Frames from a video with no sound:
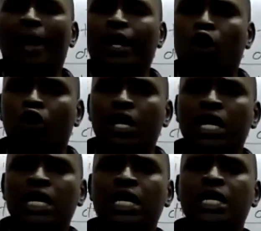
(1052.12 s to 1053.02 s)
but
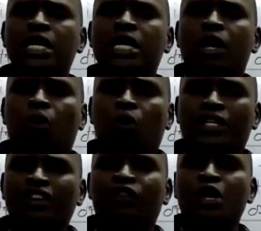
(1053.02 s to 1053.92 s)
only
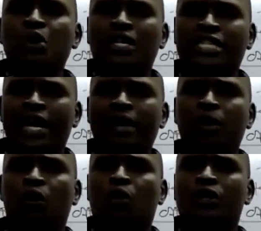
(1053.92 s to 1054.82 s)
whatever you are
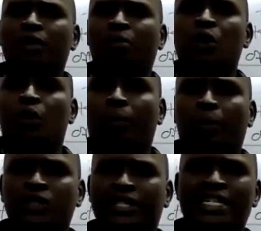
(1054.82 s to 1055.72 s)
typing or whatever you are
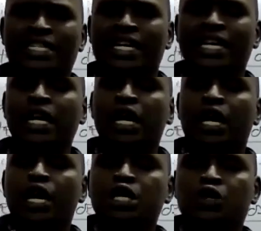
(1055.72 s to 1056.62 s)
processing,
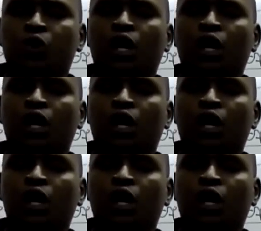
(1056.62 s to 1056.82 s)
it